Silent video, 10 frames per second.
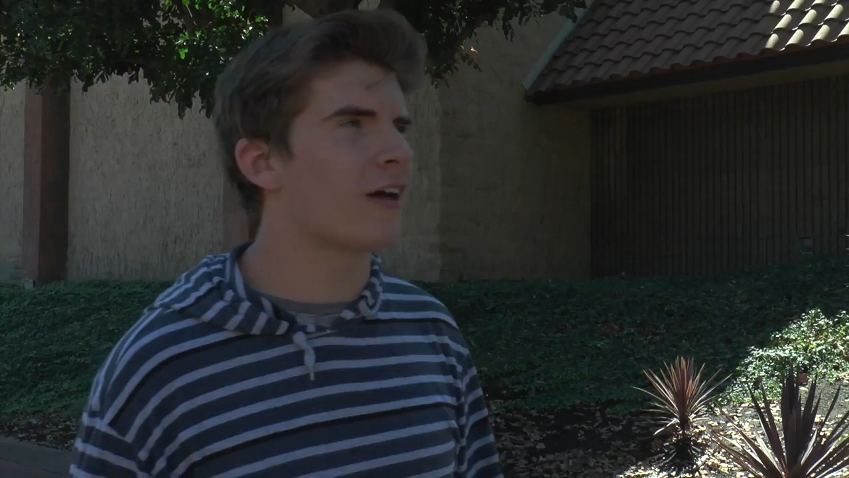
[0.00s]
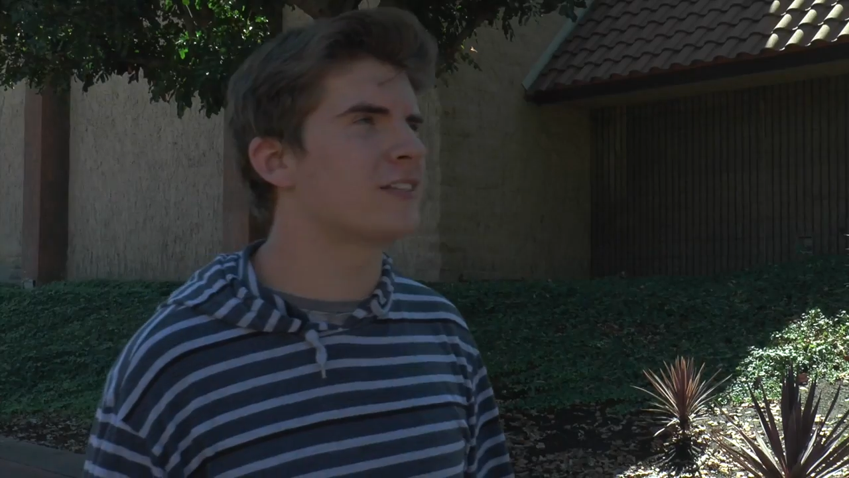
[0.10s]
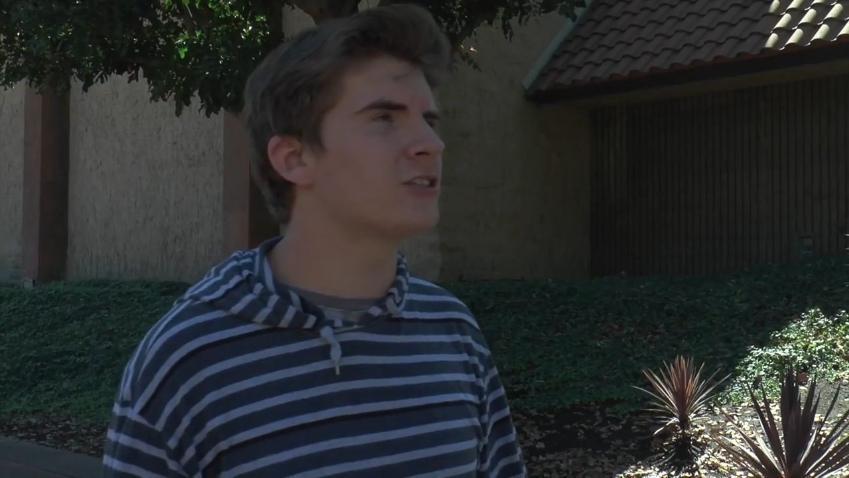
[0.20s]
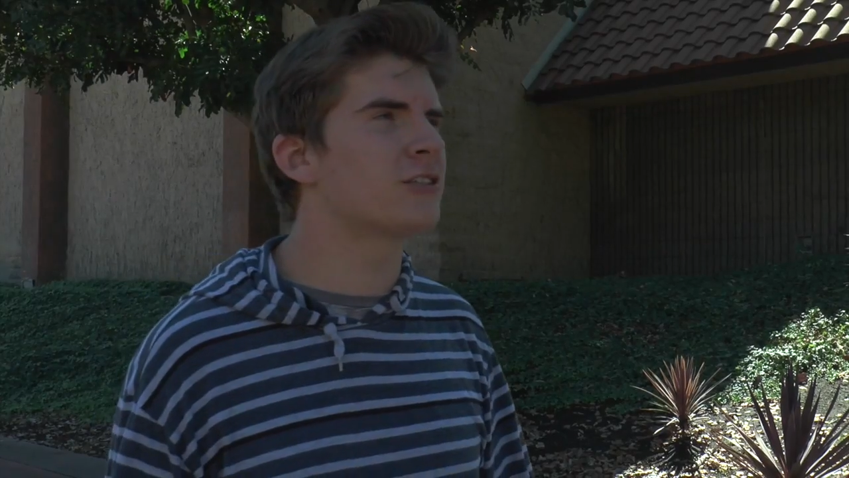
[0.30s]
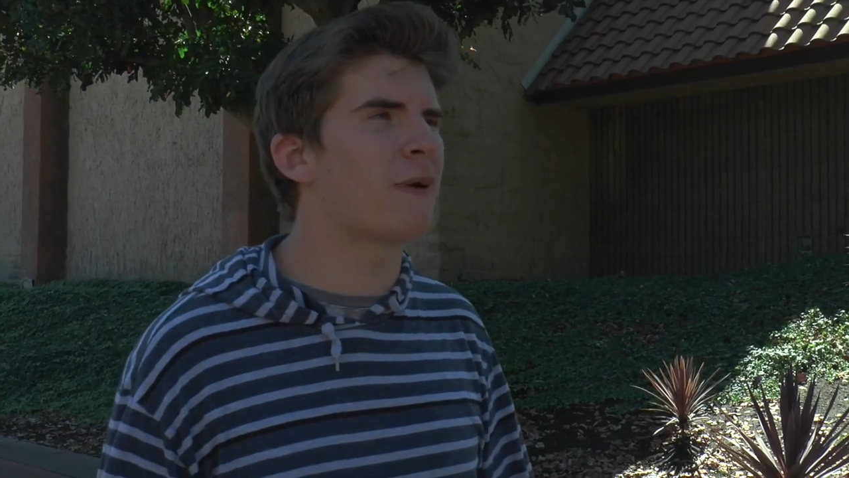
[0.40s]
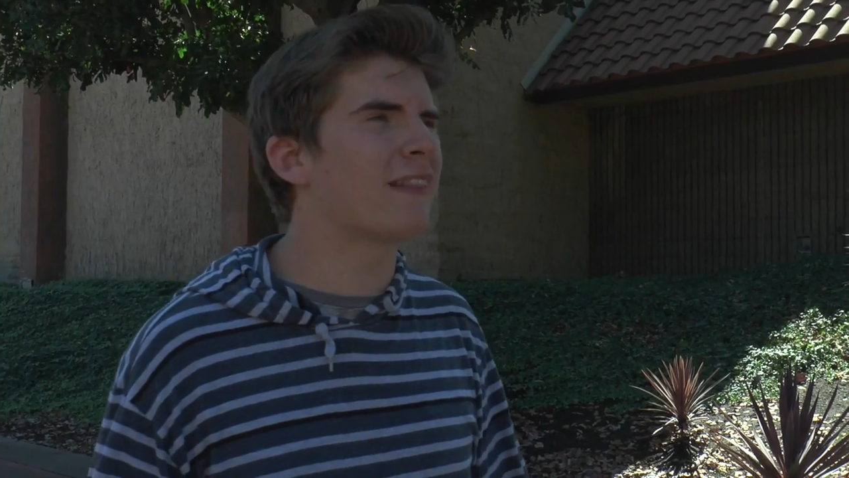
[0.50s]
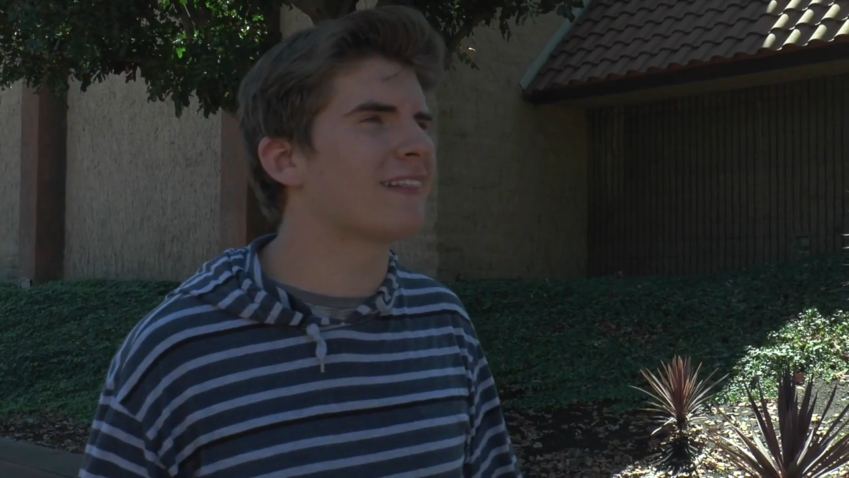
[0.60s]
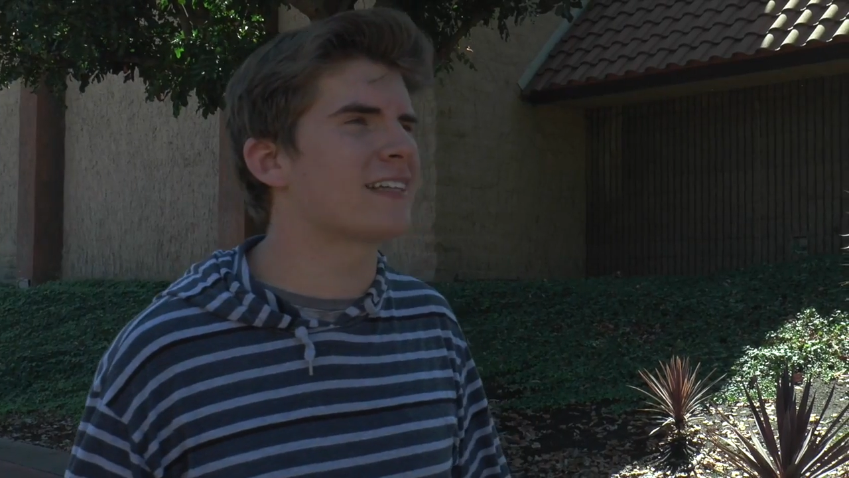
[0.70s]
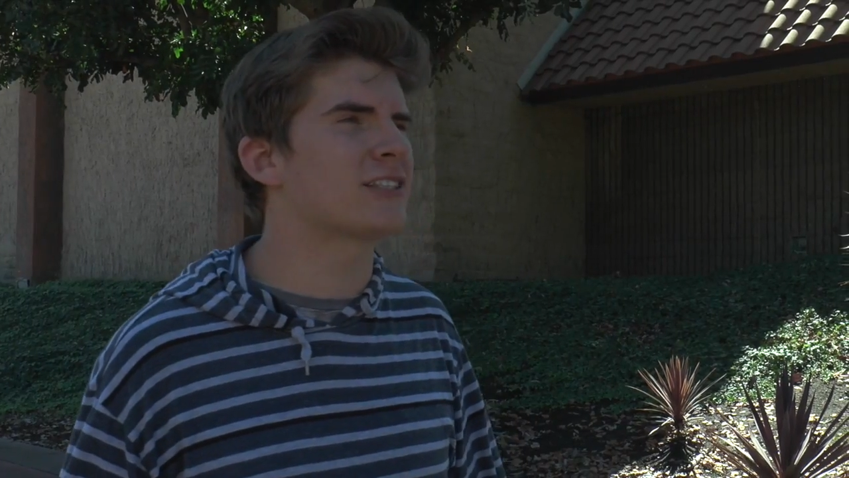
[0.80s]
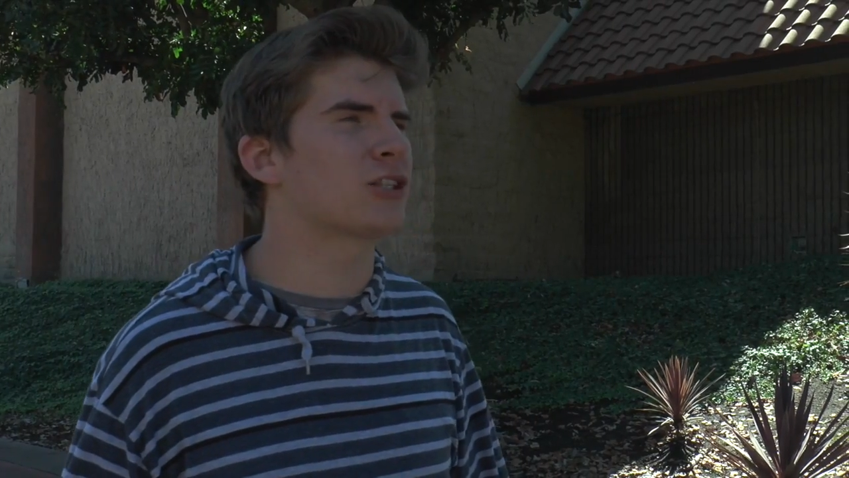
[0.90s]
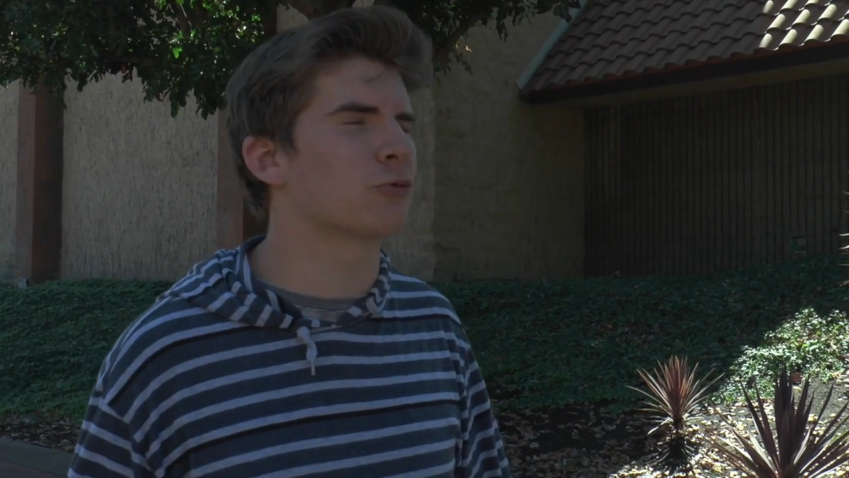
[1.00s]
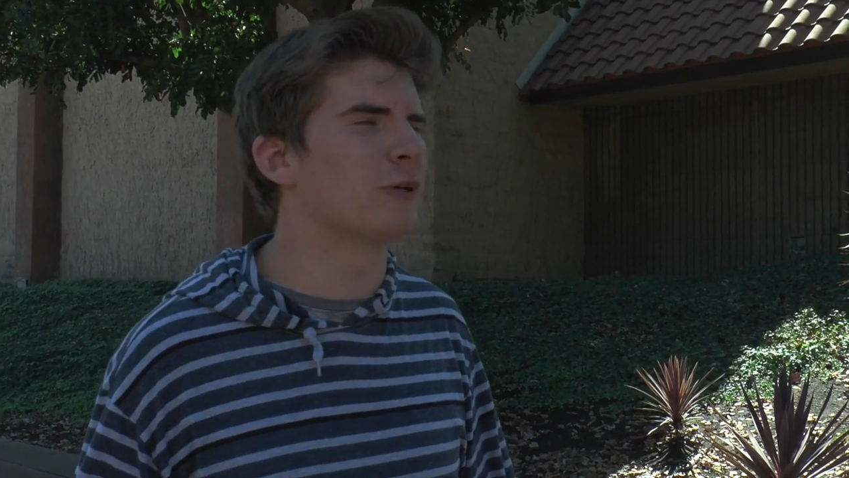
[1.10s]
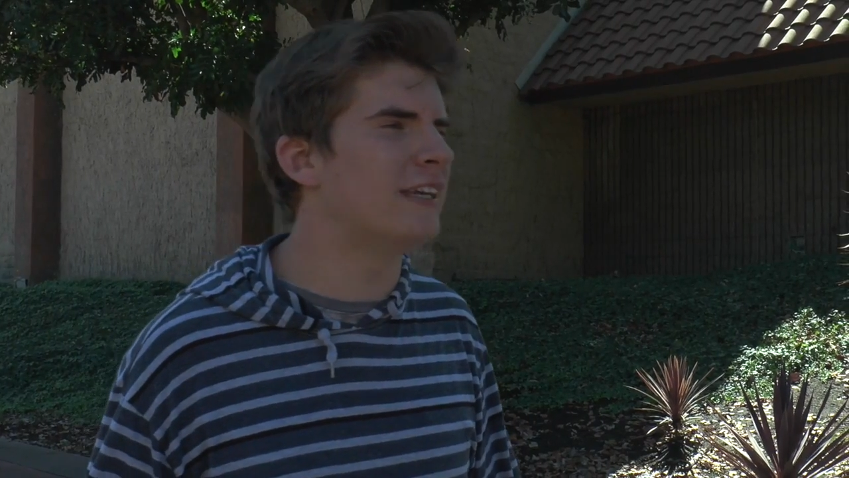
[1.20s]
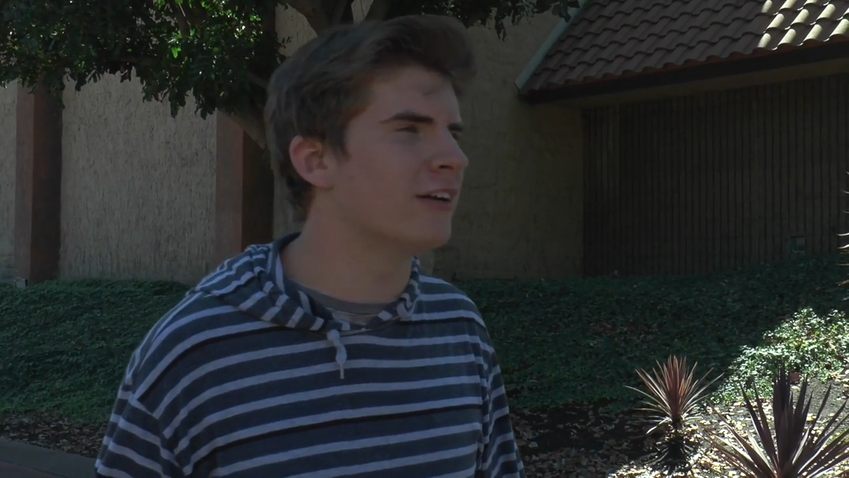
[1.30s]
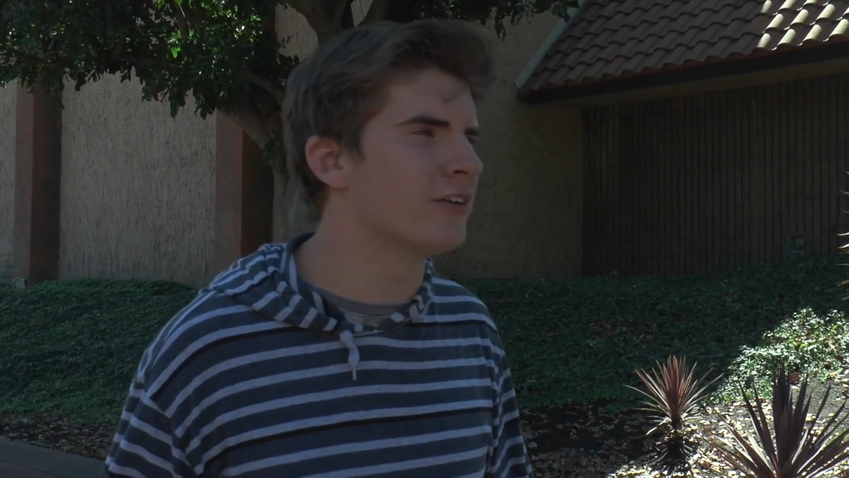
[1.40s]
I just spent the last three
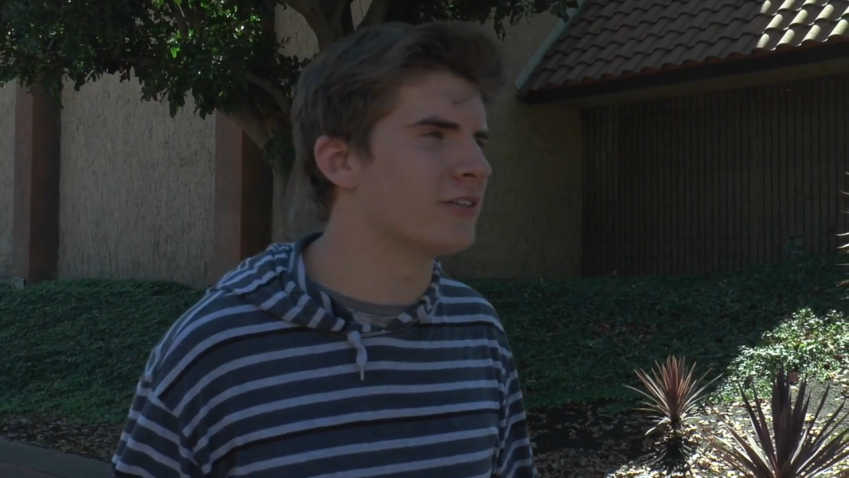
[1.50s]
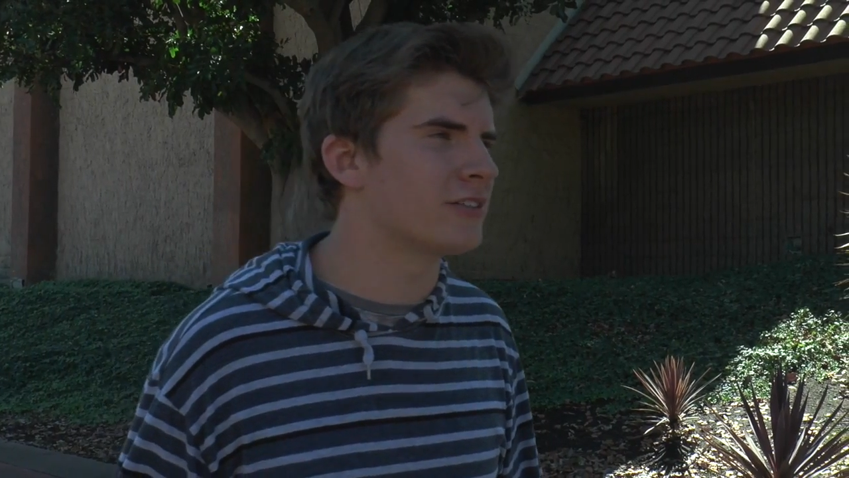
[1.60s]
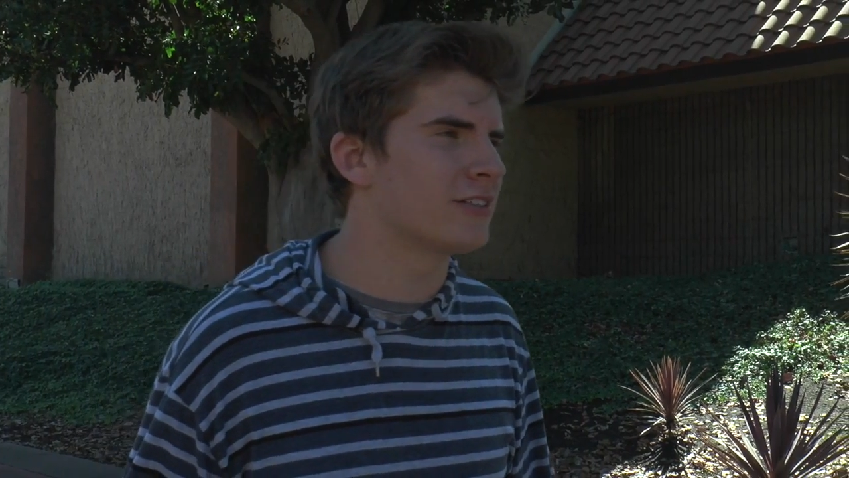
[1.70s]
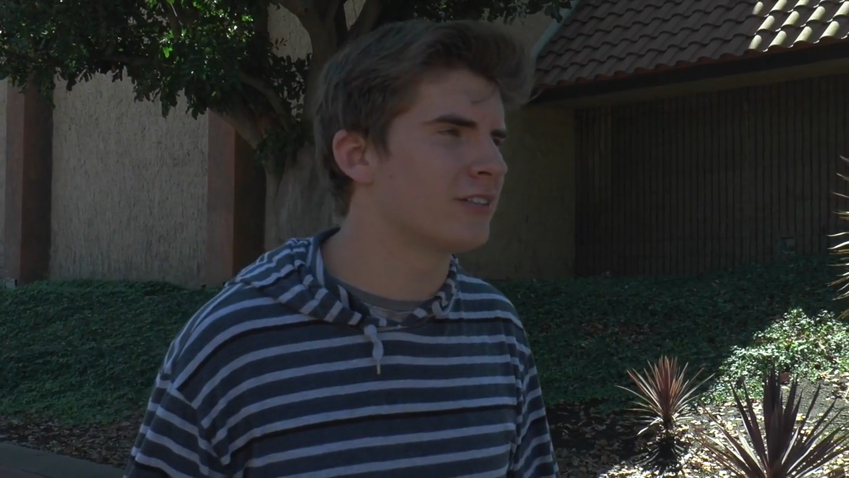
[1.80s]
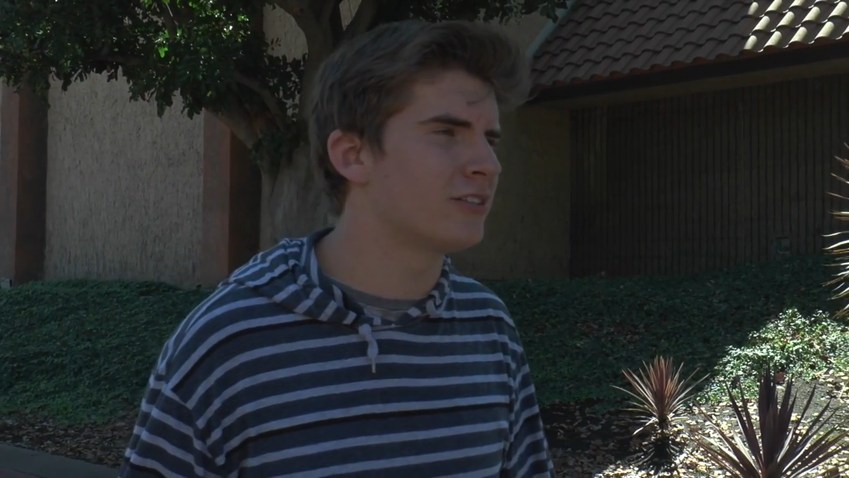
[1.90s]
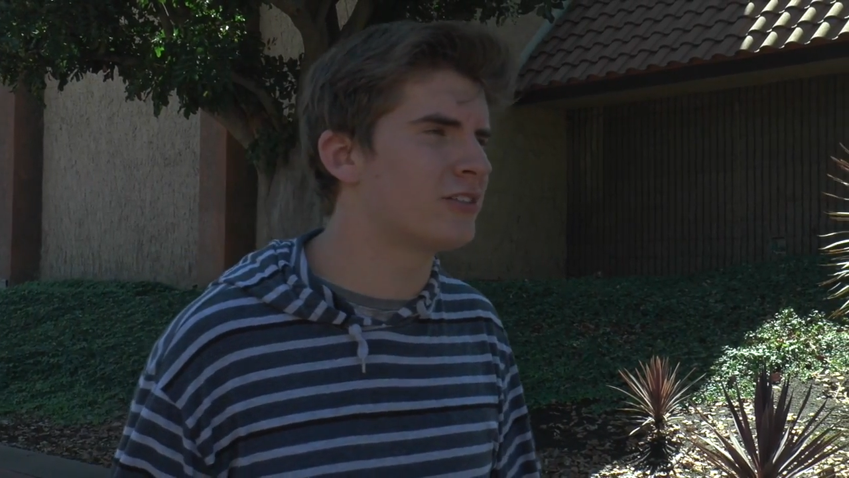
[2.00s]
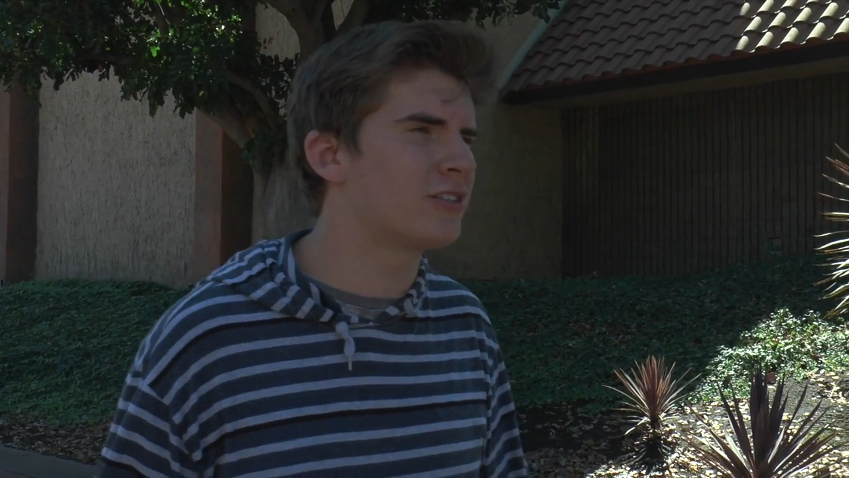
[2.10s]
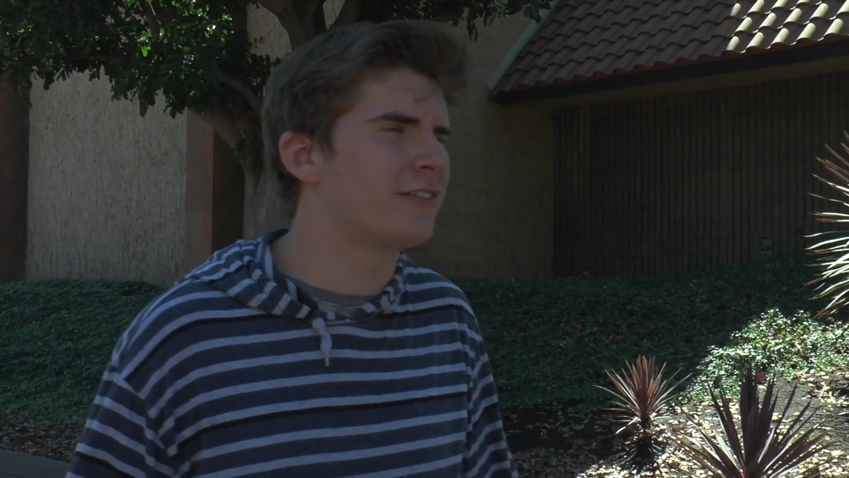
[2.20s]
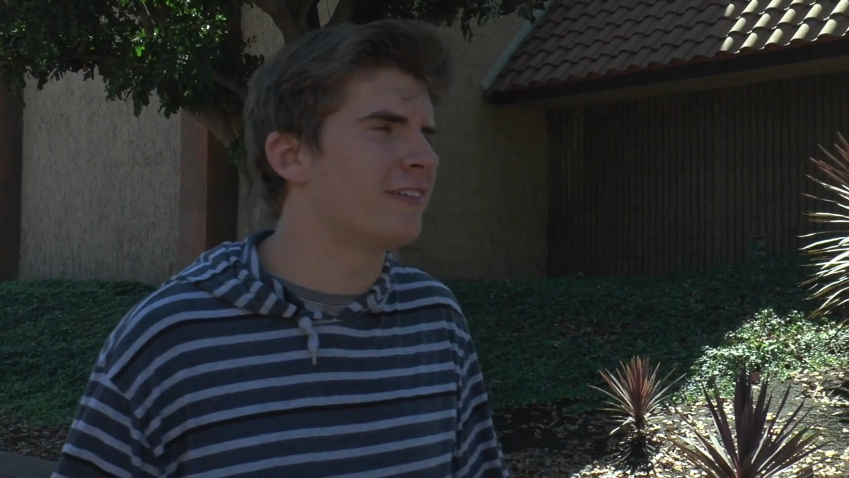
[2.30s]
years just